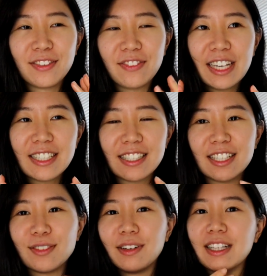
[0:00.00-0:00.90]
face,
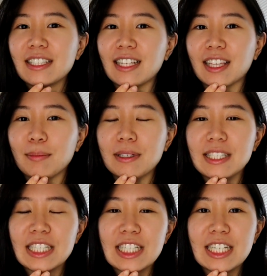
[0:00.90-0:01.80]
as well as like the
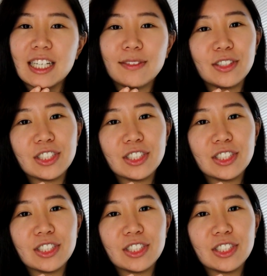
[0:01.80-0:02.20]
positioning of your